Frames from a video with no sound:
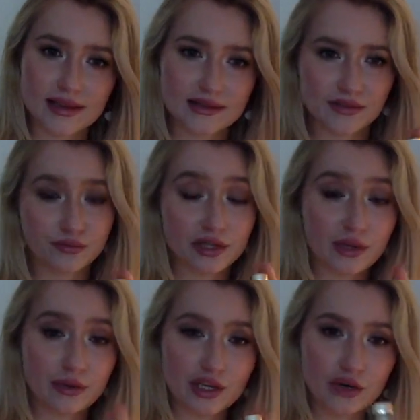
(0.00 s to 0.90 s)
It's really,
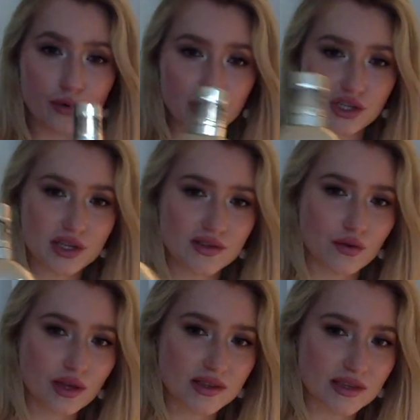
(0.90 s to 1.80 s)
really gorgeous. So
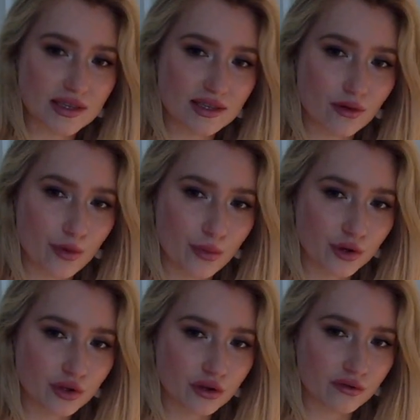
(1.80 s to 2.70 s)
this is
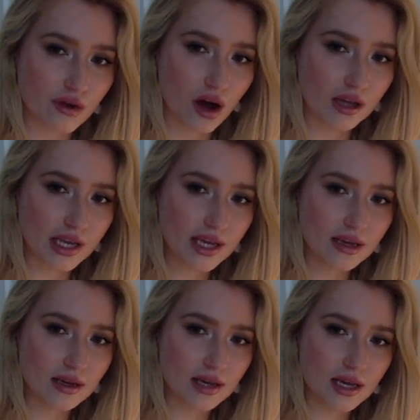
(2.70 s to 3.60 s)
Roberto Cavalli,
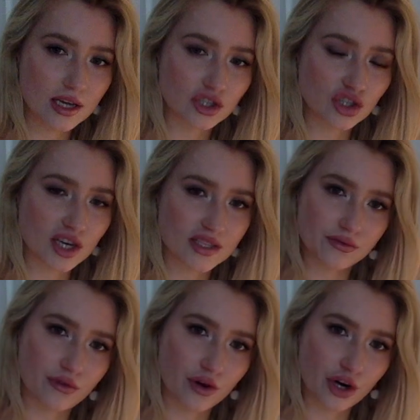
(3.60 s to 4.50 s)
Just
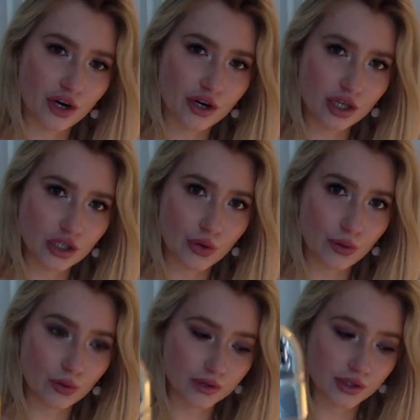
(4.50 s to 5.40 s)
For Her
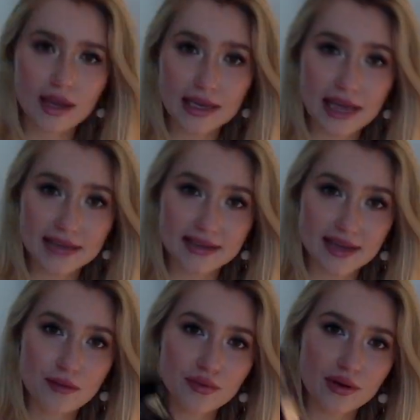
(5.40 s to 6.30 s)
Gold. Next
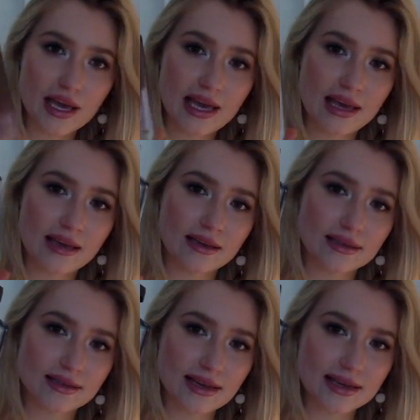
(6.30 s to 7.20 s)
up
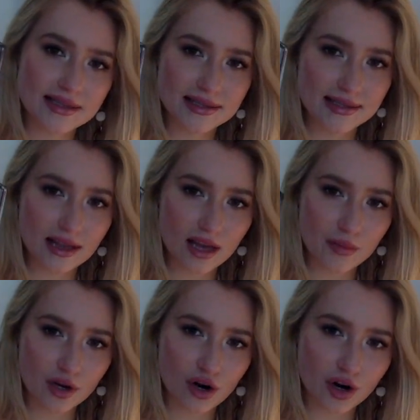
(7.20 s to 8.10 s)
is Stella
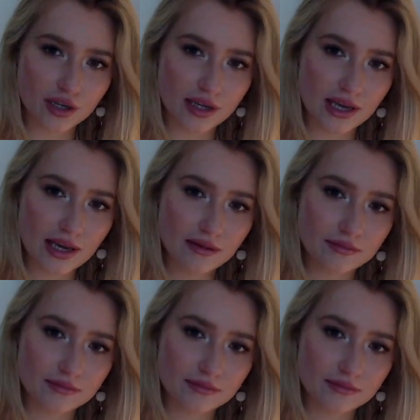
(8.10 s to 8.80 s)
McCartney.